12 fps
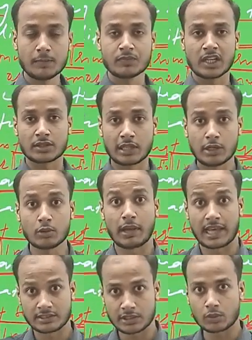Telugu
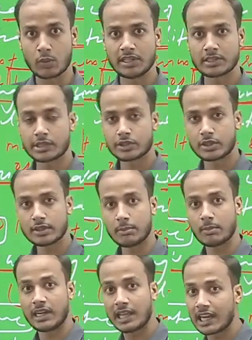has its own literature.
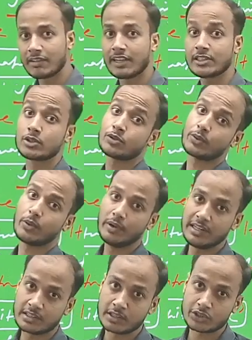Malayalam has its own
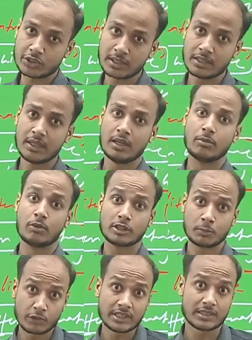literature.
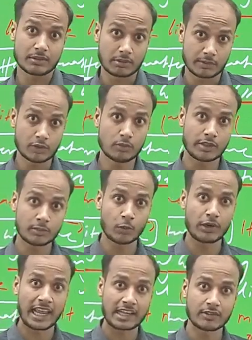Bhojpuri
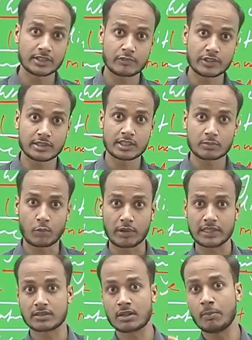language, which is spoken
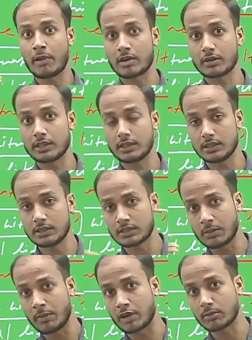in some
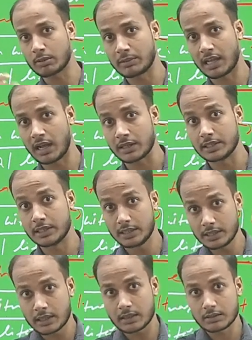part of the Bihar,
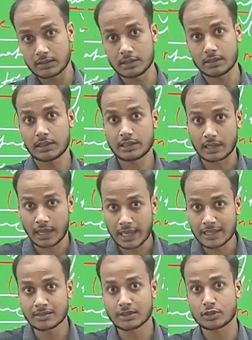it
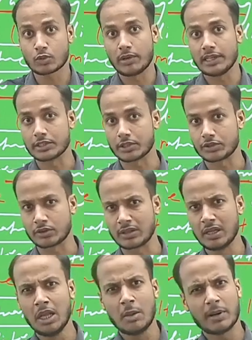has its own literature.
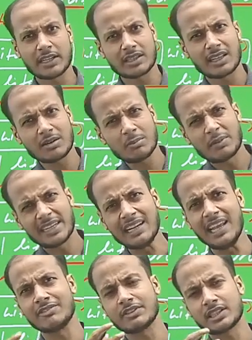But there are many
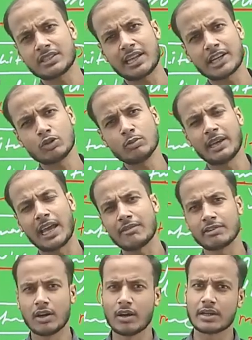languages that you may have
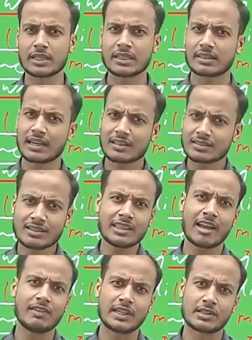heard that doesn't
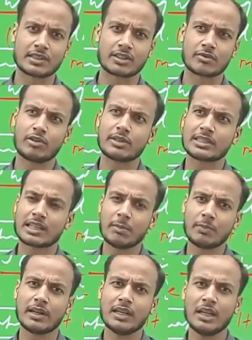have literature. For
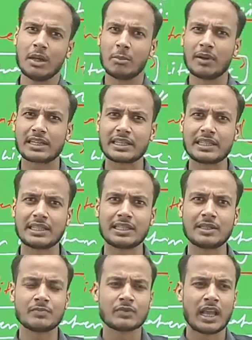example,
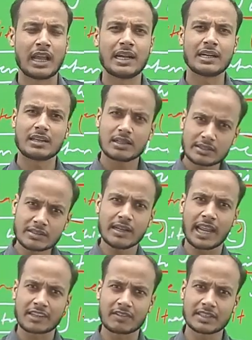Maghi and regional
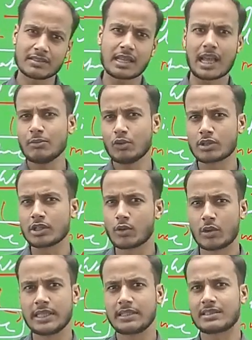languages. I am not
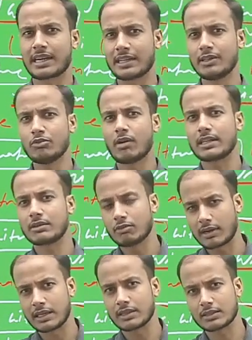recalling exactly
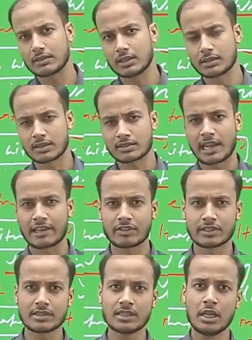what are such
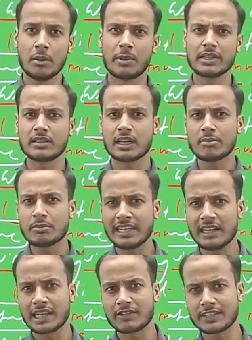languages, but there are many
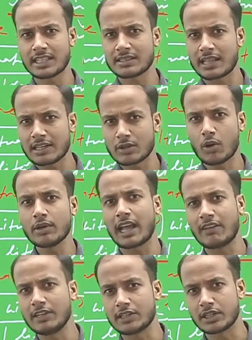languages that don't have
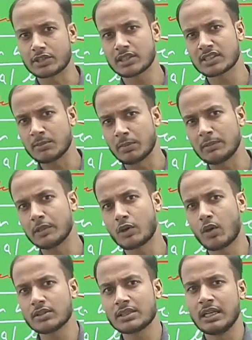literature simply
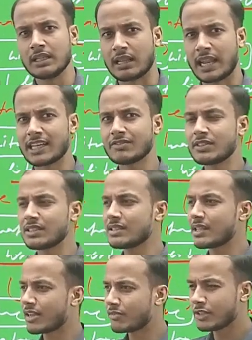because the languages
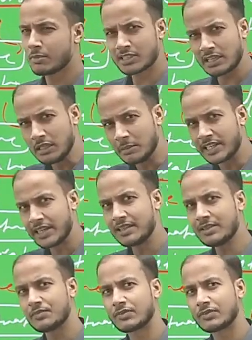are very much limited.